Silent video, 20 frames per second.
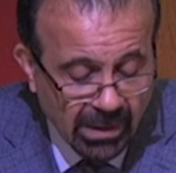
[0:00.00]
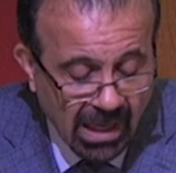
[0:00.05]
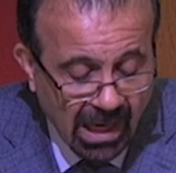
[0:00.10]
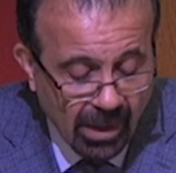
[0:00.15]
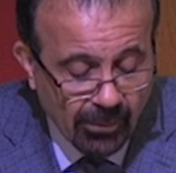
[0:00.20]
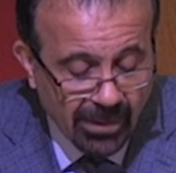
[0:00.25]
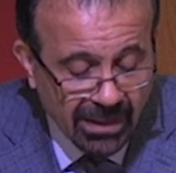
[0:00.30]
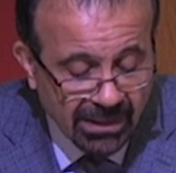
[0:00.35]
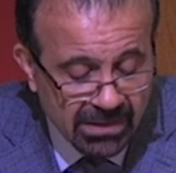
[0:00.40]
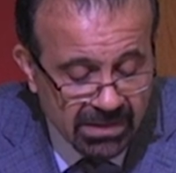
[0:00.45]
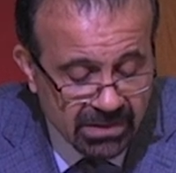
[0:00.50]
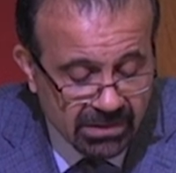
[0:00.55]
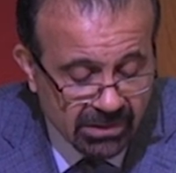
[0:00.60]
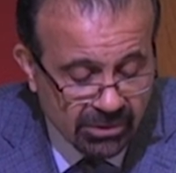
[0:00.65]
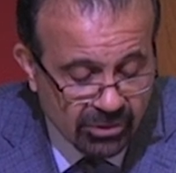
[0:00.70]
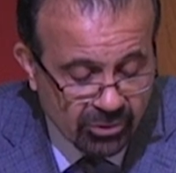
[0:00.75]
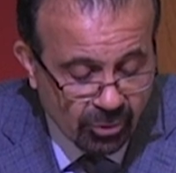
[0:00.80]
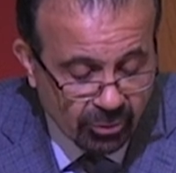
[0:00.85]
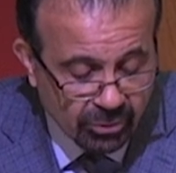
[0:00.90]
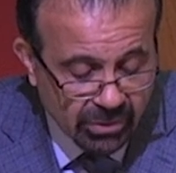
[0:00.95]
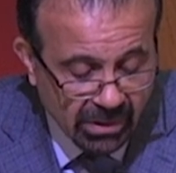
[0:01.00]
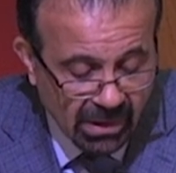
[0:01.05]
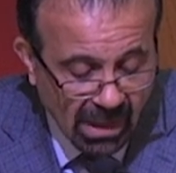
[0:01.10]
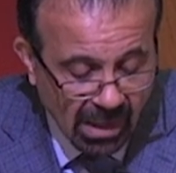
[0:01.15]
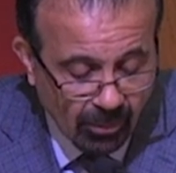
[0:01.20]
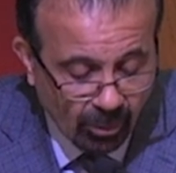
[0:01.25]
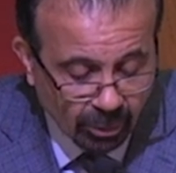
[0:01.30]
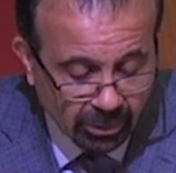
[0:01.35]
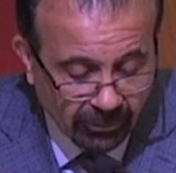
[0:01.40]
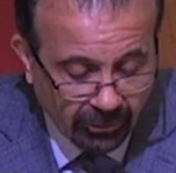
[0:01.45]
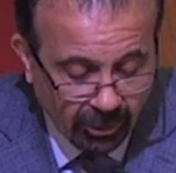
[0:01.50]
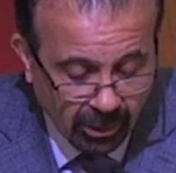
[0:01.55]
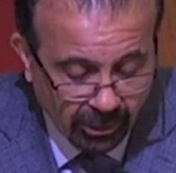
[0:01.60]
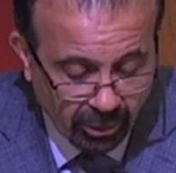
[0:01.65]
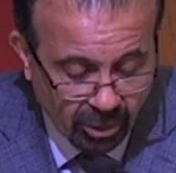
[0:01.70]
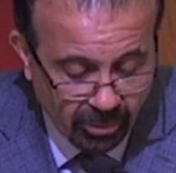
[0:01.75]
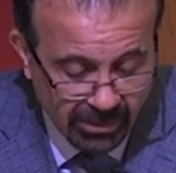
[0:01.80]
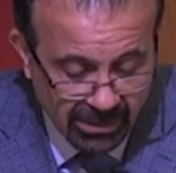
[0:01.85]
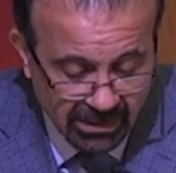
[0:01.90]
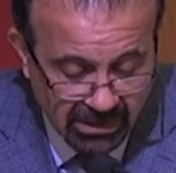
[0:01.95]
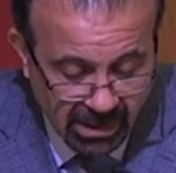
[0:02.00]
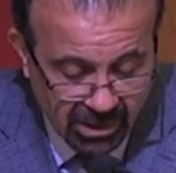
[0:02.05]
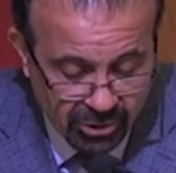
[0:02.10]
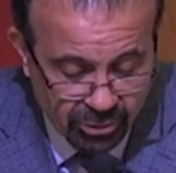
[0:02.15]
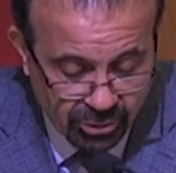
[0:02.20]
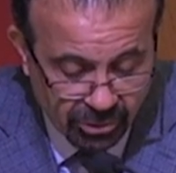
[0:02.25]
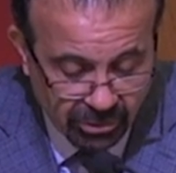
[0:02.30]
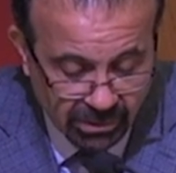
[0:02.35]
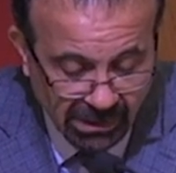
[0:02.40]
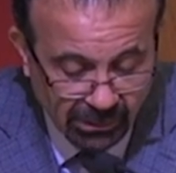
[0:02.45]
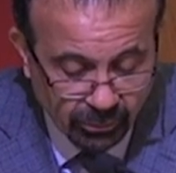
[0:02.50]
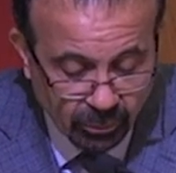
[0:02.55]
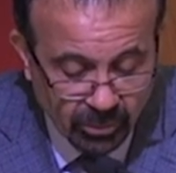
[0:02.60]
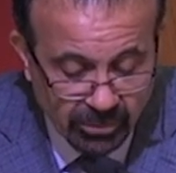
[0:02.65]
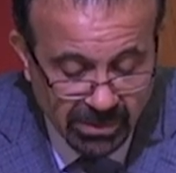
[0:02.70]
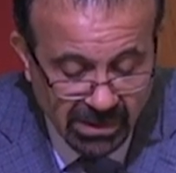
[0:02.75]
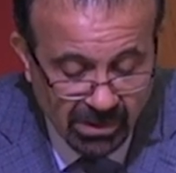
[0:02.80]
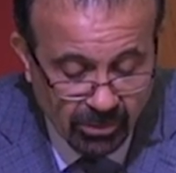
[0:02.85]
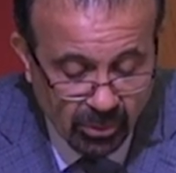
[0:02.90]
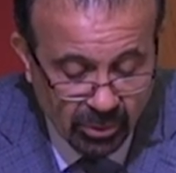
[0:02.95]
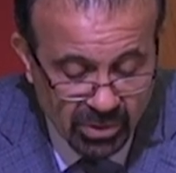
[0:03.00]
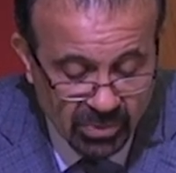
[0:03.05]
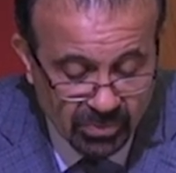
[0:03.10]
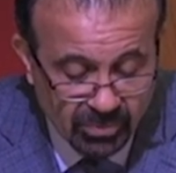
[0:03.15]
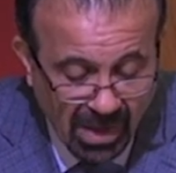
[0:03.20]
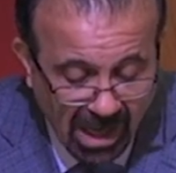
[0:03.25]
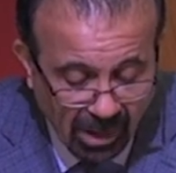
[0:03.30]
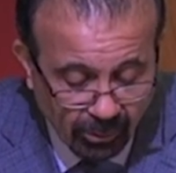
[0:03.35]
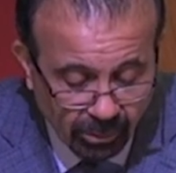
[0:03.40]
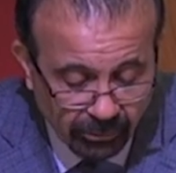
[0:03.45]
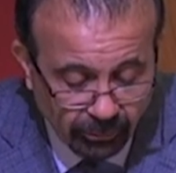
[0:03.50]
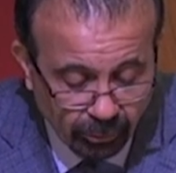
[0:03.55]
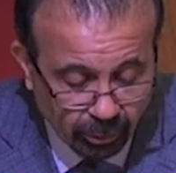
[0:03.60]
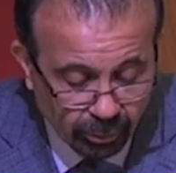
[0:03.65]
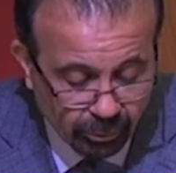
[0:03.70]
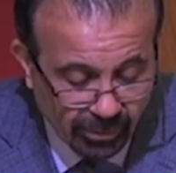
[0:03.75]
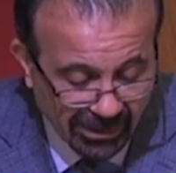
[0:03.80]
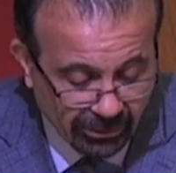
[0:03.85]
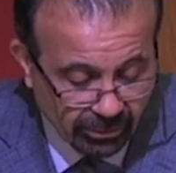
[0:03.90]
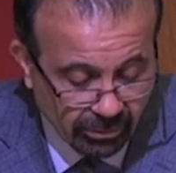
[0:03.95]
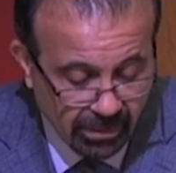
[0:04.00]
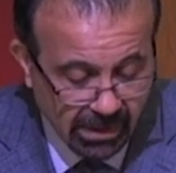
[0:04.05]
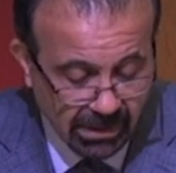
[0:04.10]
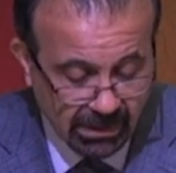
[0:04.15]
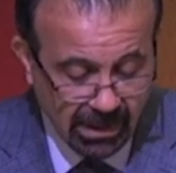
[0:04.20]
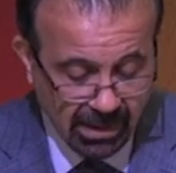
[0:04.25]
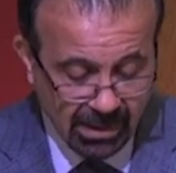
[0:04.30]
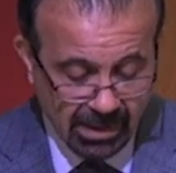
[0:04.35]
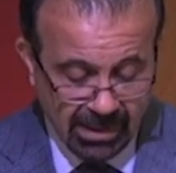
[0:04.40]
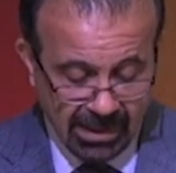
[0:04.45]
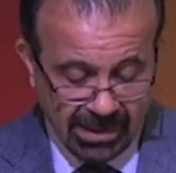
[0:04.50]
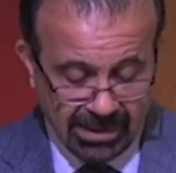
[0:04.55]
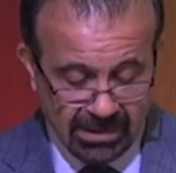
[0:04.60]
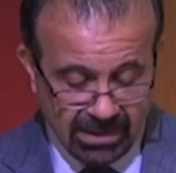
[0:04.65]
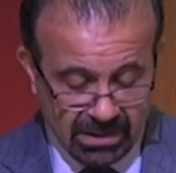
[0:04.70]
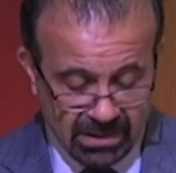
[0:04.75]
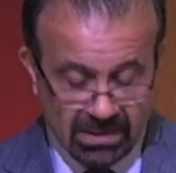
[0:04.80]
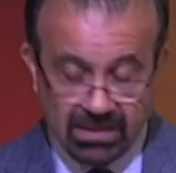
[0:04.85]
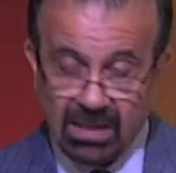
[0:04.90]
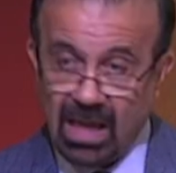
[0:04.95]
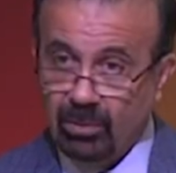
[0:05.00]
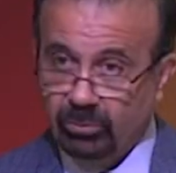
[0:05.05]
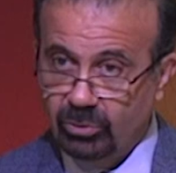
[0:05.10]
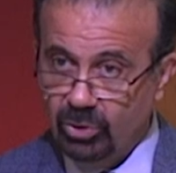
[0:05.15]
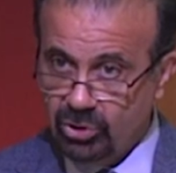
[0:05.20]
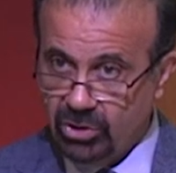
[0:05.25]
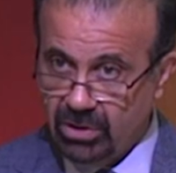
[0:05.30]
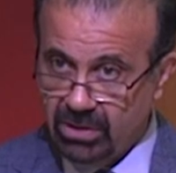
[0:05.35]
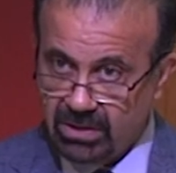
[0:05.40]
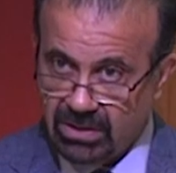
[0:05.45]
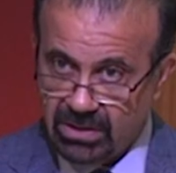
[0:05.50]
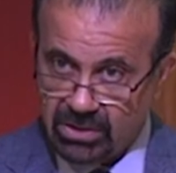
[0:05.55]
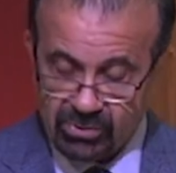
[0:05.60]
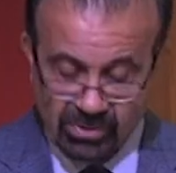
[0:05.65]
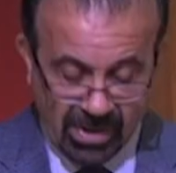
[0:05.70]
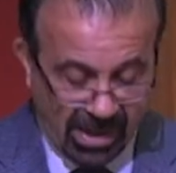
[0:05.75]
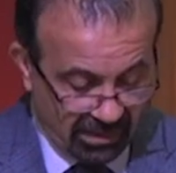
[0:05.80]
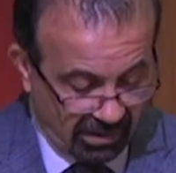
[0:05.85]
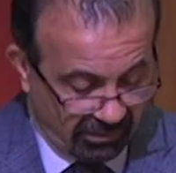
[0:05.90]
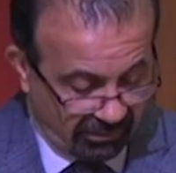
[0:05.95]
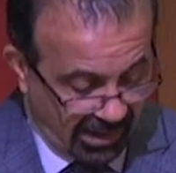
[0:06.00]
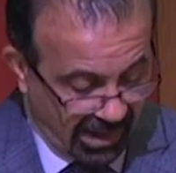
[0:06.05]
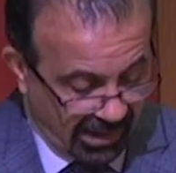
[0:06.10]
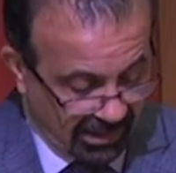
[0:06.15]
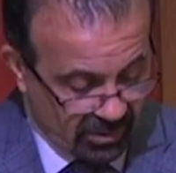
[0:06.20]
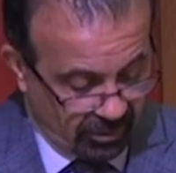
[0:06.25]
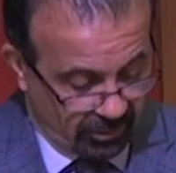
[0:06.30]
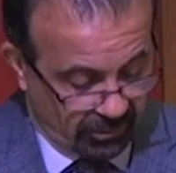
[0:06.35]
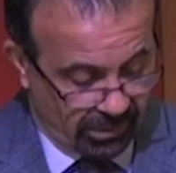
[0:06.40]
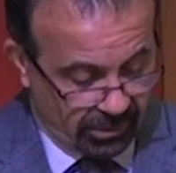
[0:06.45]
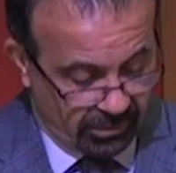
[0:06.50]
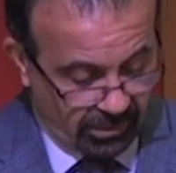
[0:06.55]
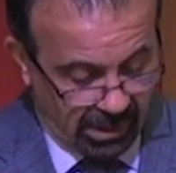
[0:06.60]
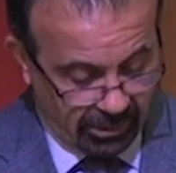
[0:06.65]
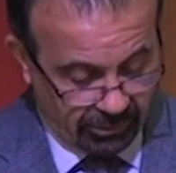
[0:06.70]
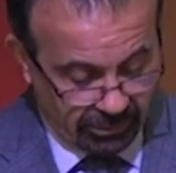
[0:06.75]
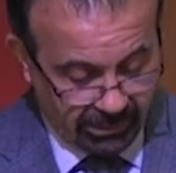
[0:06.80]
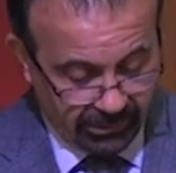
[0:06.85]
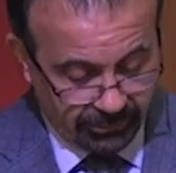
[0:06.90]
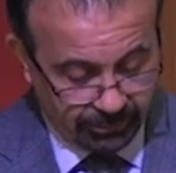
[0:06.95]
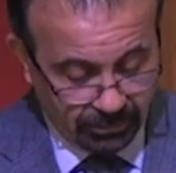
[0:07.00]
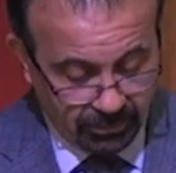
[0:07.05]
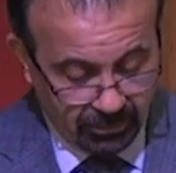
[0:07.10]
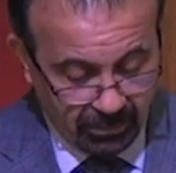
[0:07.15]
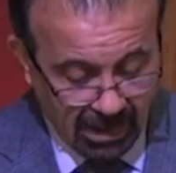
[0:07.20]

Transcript: were now instituting a mode of argumentation that would be the most powerful rhetoric in establishing Israeli facts on the ground.